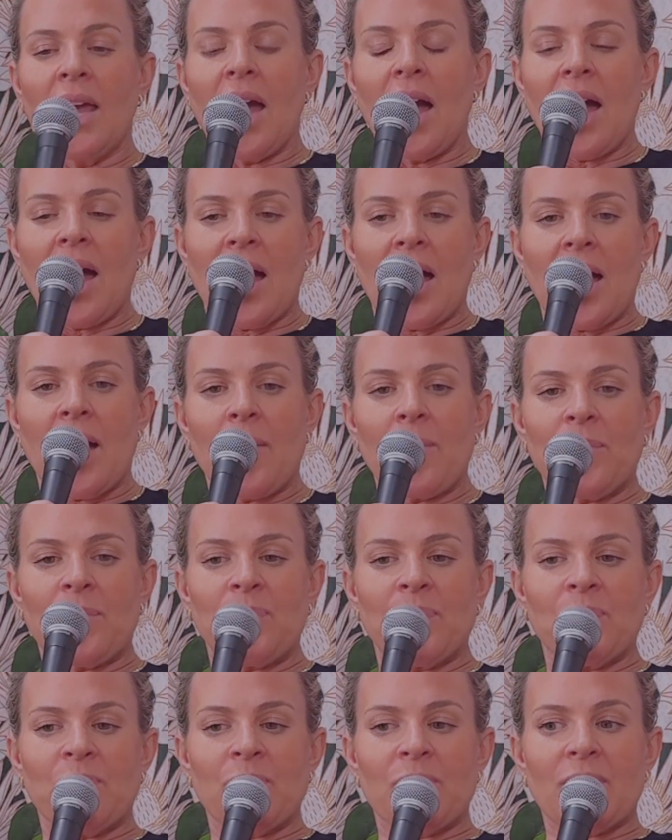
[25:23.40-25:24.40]

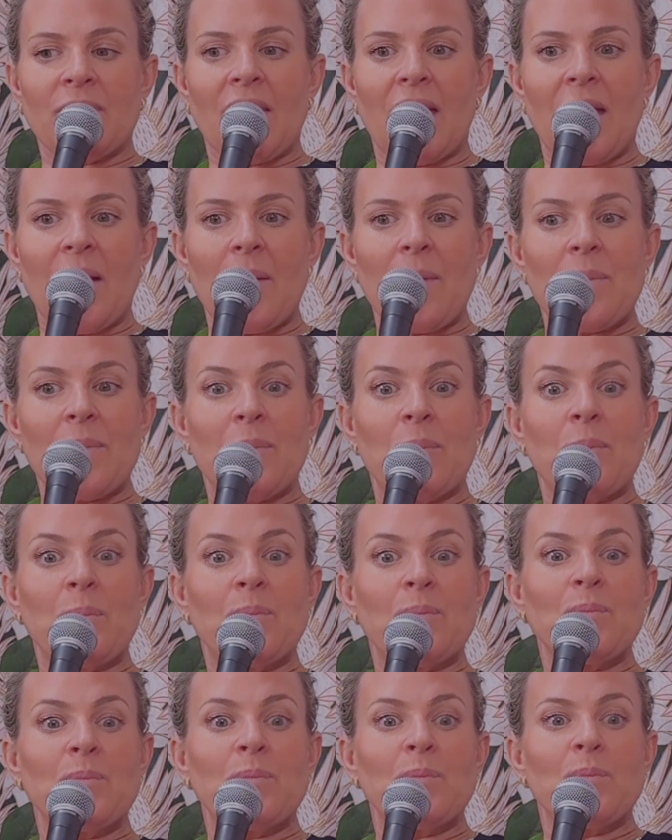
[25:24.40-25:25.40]

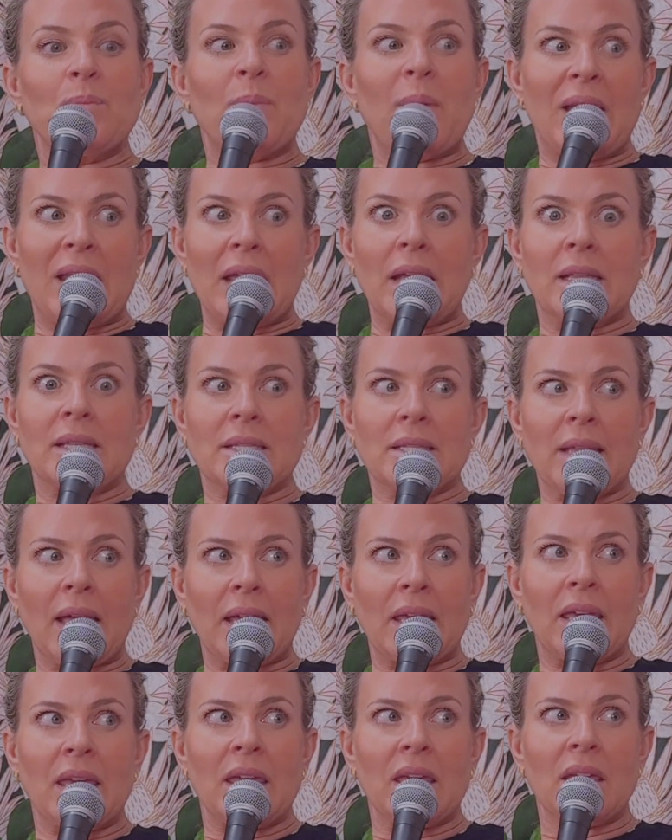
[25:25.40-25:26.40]
But it's
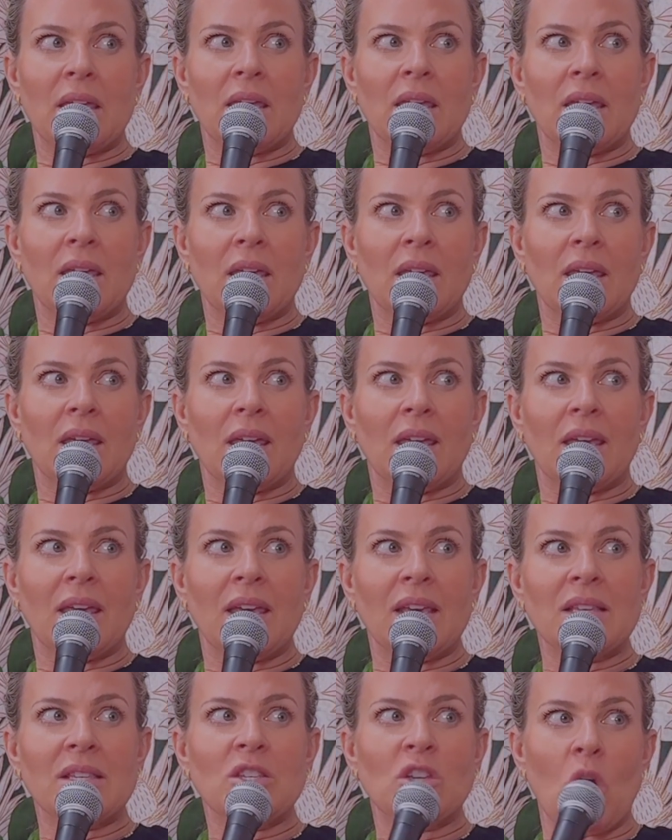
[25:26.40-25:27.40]
like he
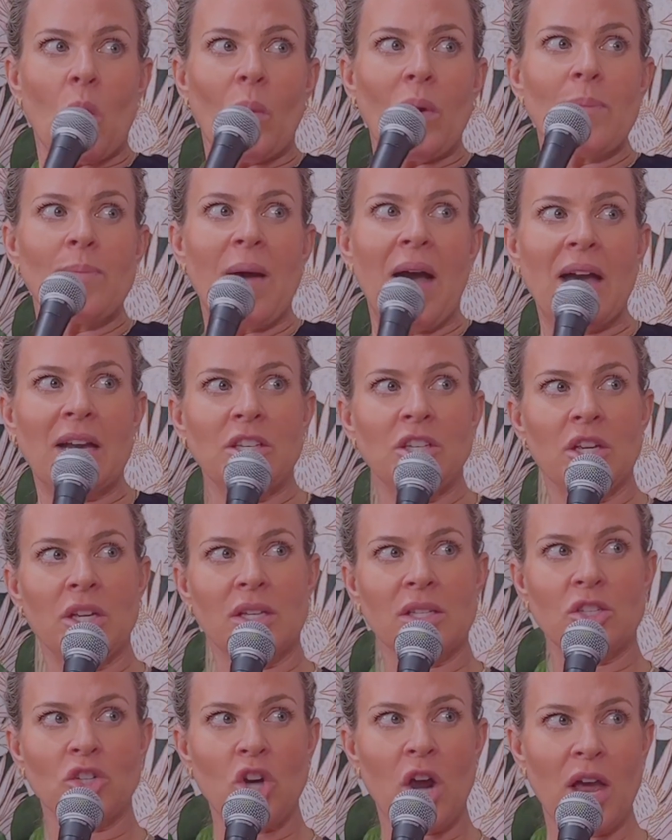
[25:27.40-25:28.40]
is going back to
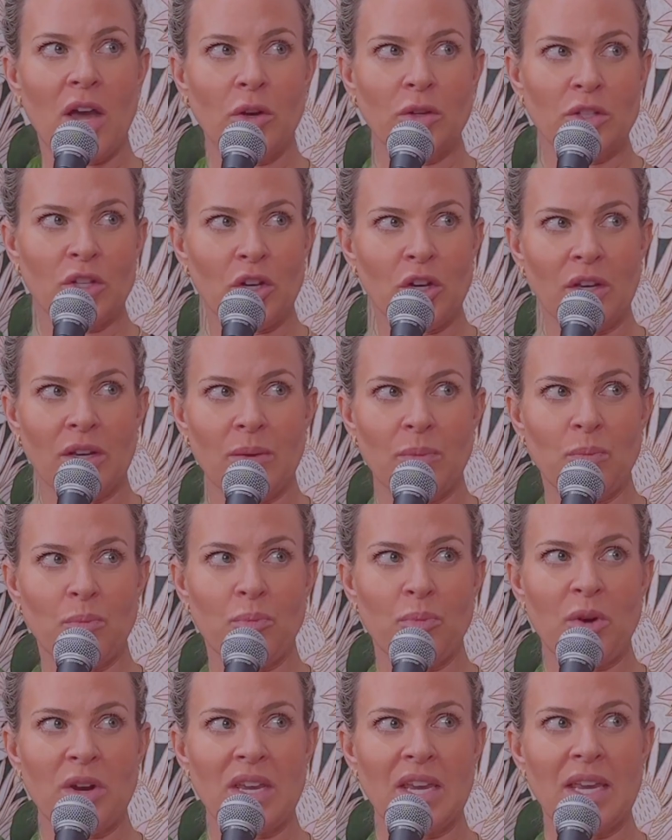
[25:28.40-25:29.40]
his childhood,
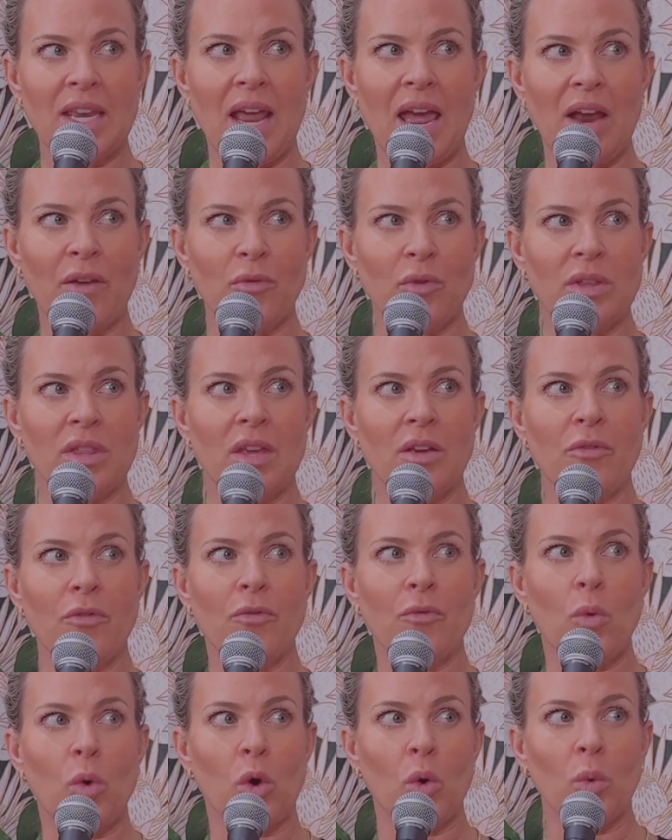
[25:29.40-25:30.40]
bringing everything
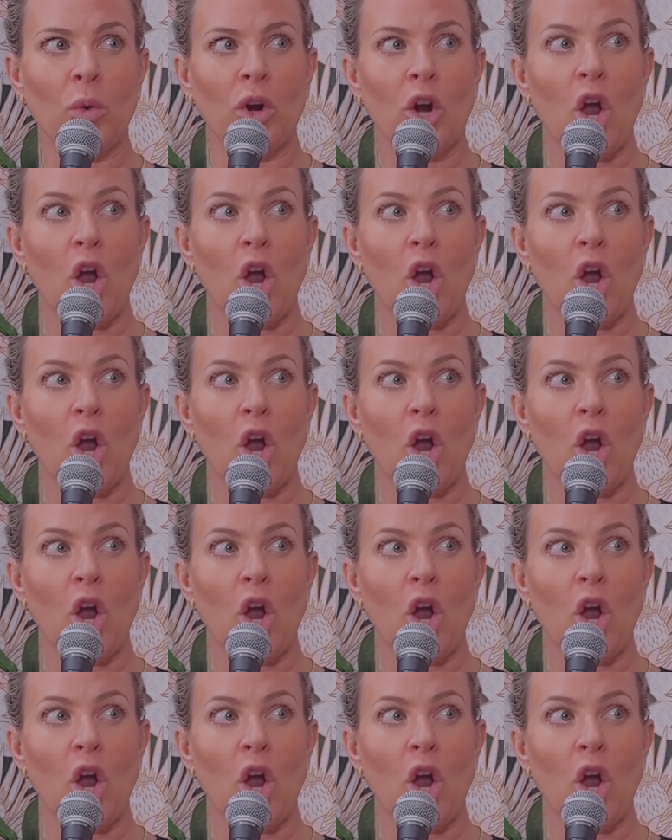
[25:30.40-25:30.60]
forward.